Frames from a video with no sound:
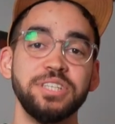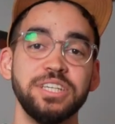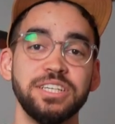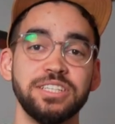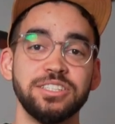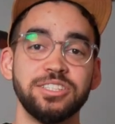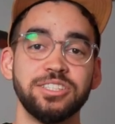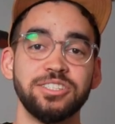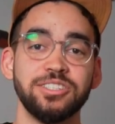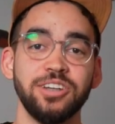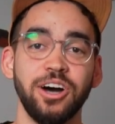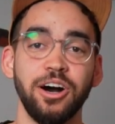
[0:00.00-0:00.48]
the
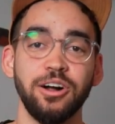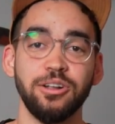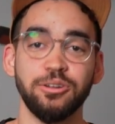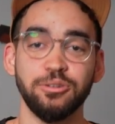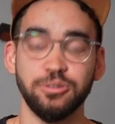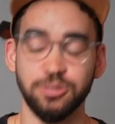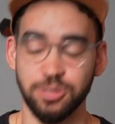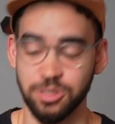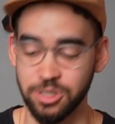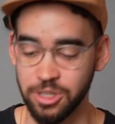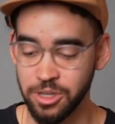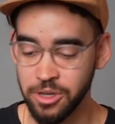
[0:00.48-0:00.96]

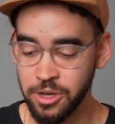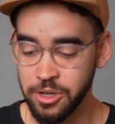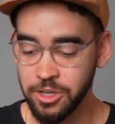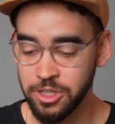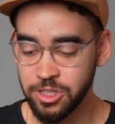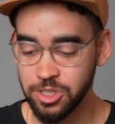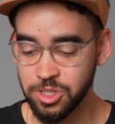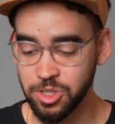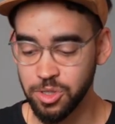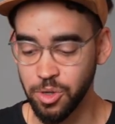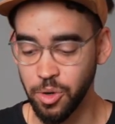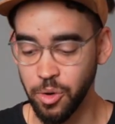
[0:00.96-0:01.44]
installers.
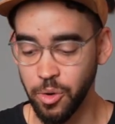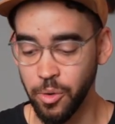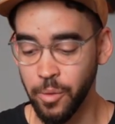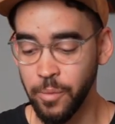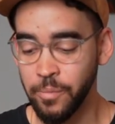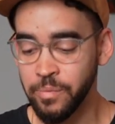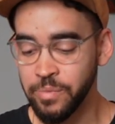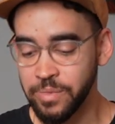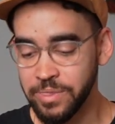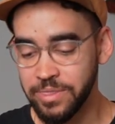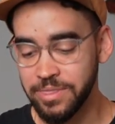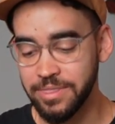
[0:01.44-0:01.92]
So